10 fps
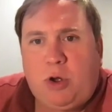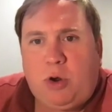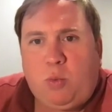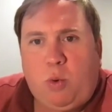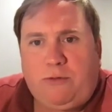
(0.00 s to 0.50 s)

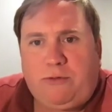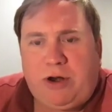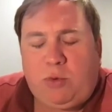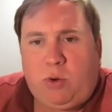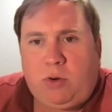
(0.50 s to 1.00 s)

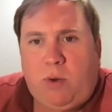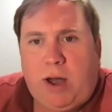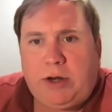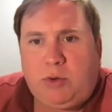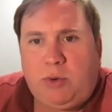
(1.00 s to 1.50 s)
Wolverine
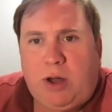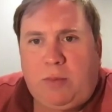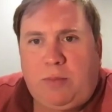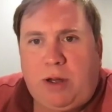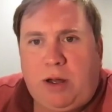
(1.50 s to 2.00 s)
Worldwide, who
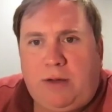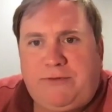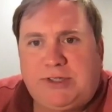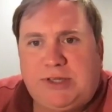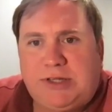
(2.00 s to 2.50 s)
help
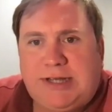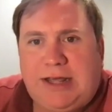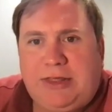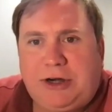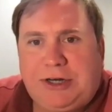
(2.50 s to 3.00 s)

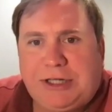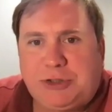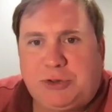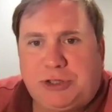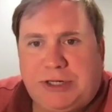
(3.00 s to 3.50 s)
facilitate their
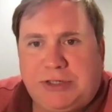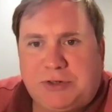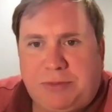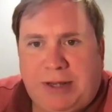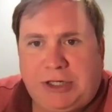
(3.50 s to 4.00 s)
digital
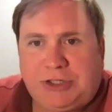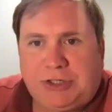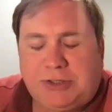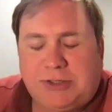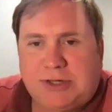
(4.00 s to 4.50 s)

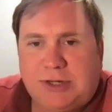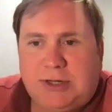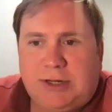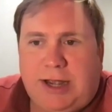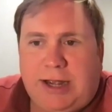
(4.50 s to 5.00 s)
transformations.
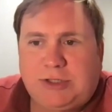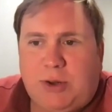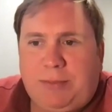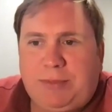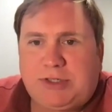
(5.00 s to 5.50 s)
And so
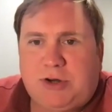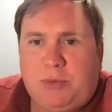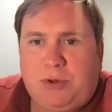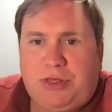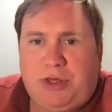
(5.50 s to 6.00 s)
I'm going to start
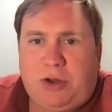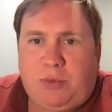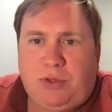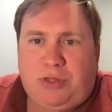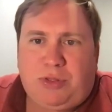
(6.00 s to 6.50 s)

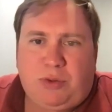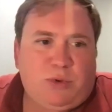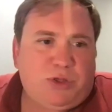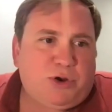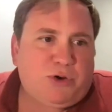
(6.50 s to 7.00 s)

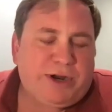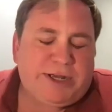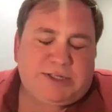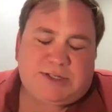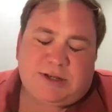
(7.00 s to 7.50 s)
with
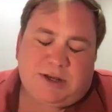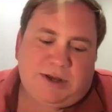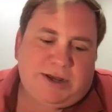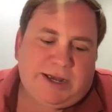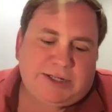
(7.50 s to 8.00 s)
Chris.
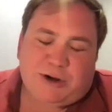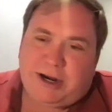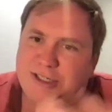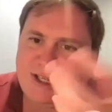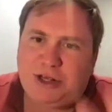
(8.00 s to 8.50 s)
It's great
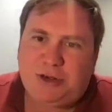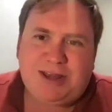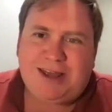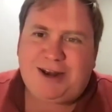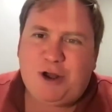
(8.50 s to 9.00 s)
to see you
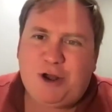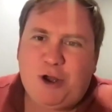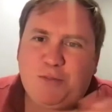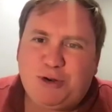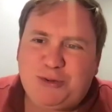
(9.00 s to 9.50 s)
again. I hope
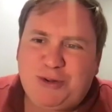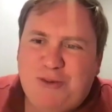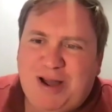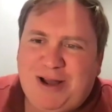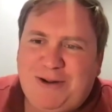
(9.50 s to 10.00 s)
you're doing
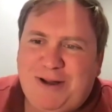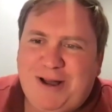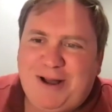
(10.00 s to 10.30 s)
well.